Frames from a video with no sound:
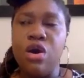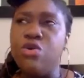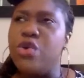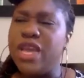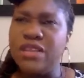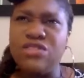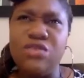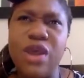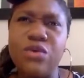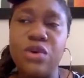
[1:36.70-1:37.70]
who I
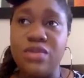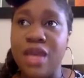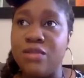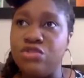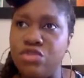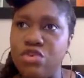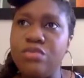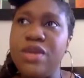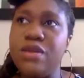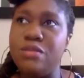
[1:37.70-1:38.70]
interact with, and so
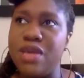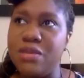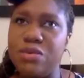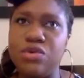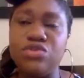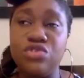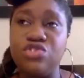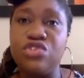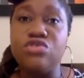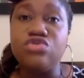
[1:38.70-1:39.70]
many people,
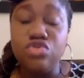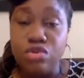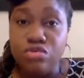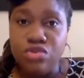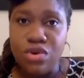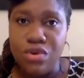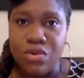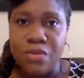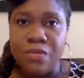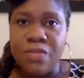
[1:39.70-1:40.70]
Christians, don't
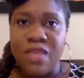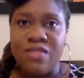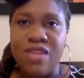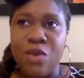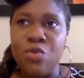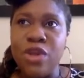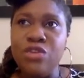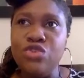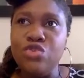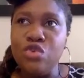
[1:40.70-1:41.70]
know that
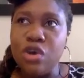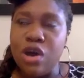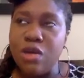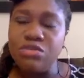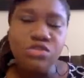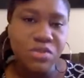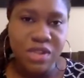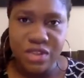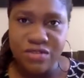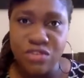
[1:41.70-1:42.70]
when you come to
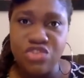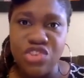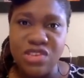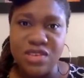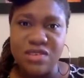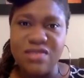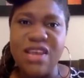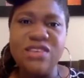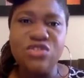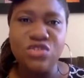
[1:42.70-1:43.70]
believe in Jesus,
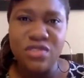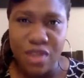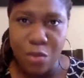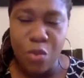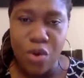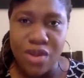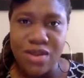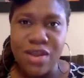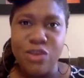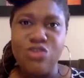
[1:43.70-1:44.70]
that is your step one.
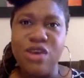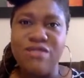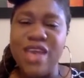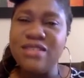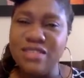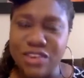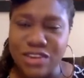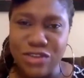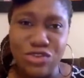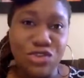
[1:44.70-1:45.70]
You have entered
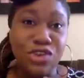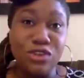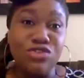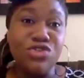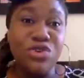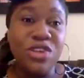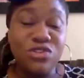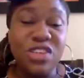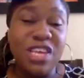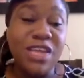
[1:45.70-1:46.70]
into
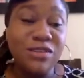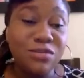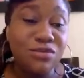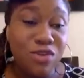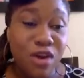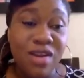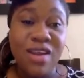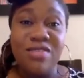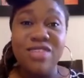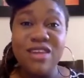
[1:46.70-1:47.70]
the kingdom of God.
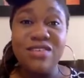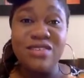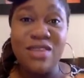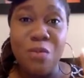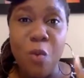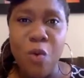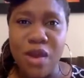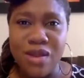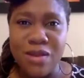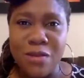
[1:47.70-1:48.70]
That is step one.